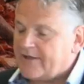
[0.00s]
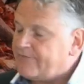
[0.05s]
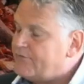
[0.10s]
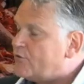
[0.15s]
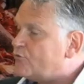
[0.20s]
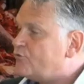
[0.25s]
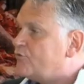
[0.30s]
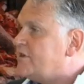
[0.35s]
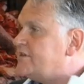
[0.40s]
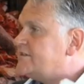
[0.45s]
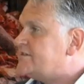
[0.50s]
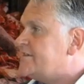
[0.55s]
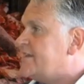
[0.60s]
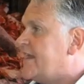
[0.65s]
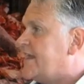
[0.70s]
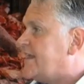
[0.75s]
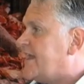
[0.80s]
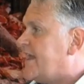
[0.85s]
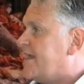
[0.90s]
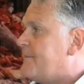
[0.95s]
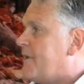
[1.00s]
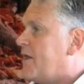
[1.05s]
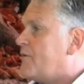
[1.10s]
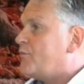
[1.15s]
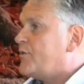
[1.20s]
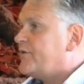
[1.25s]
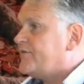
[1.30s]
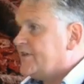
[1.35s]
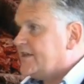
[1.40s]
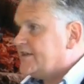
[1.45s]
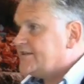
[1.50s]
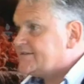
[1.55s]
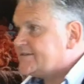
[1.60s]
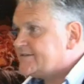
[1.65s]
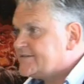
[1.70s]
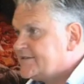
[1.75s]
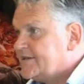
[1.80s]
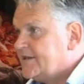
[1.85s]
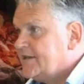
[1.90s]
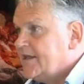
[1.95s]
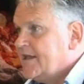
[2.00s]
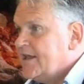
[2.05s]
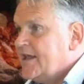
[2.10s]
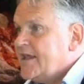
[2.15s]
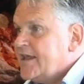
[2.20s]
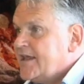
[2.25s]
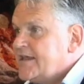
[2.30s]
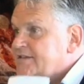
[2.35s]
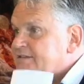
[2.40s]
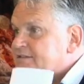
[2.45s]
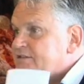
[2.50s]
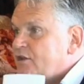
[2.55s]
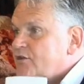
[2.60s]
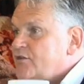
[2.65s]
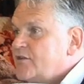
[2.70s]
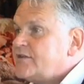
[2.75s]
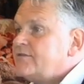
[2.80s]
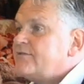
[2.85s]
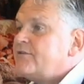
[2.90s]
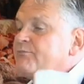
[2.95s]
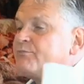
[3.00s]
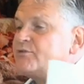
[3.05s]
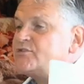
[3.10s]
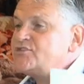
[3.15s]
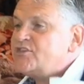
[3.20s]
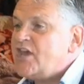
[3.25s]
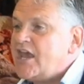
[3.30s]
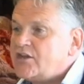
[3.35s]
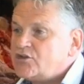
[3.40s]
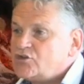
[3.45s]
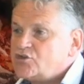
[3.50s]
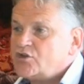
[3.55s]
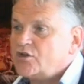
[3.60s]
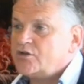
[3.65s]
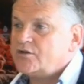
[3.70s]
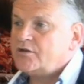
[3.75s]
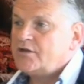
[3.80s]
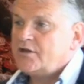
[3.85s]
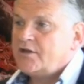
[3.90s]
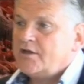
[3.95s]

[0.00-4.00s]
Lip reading: and the reason they came up with this is so that the protection